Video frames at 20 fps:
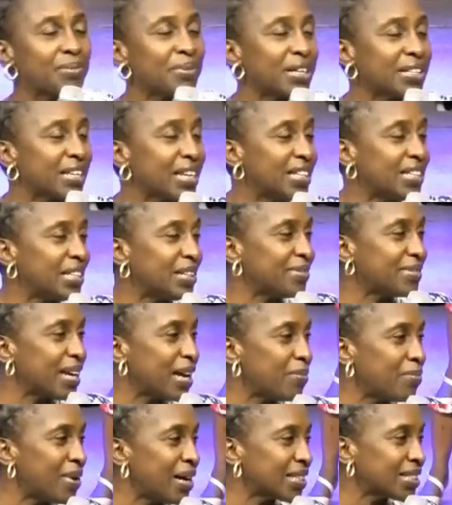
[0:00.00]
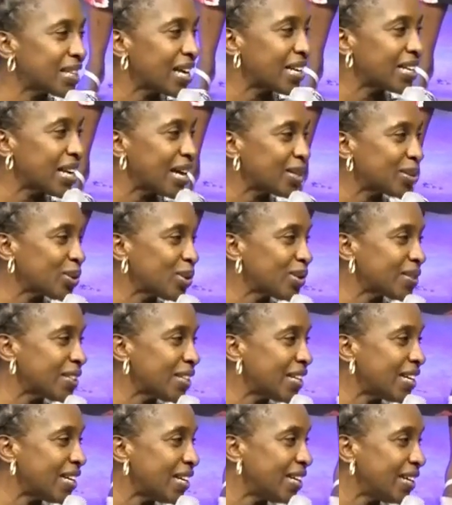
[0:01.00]
may they leave that matter not
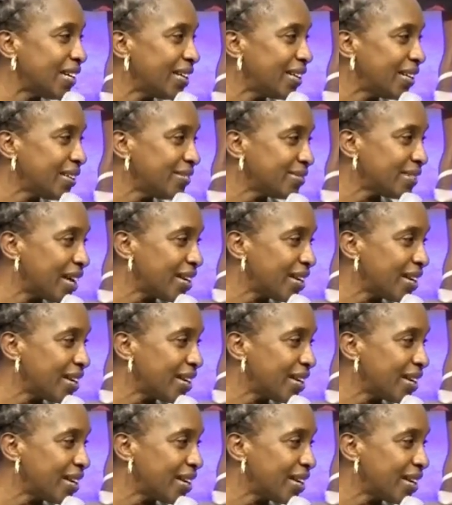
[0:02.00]
today.